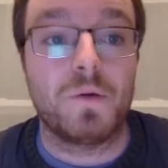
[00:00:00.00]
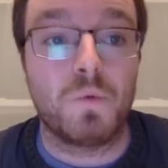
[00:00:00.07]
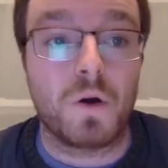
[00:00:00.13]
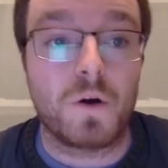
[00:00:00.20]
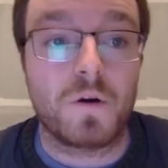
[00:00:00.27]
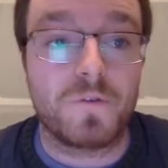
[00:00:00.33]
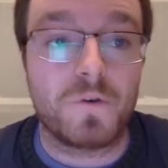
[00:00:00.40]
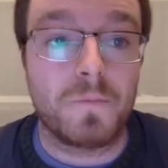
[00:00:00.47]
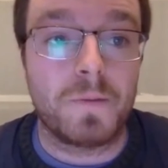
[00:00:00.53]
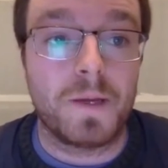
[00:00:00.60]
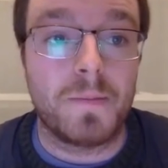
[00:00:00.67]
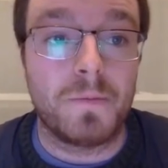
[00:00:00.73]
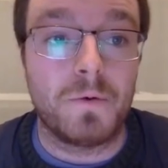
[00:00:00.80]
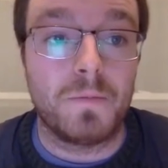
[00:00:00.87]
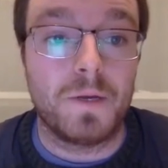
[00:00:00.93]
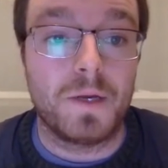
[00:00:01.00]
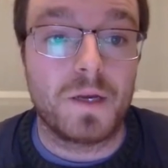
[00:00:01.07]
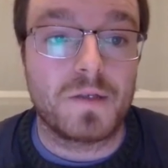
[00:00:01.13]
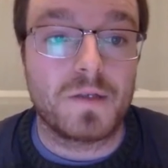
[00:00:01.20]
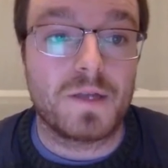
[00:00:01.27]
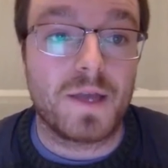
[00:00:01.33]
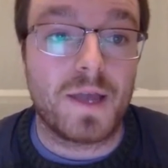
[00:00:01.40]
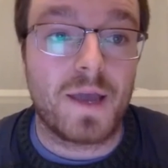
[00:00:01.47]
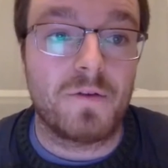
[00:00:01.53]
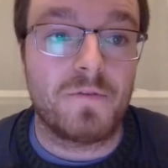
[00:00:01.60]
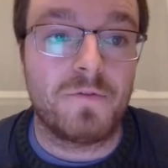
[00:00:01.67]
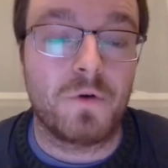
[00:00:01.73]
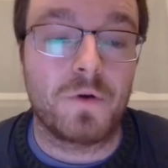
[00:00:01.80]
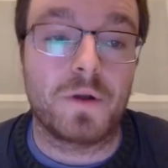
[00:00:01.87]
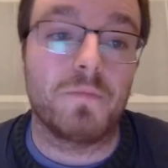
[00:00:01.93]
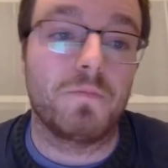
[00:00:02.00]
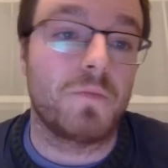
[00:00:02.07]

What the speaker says: work for people because they can't afford it.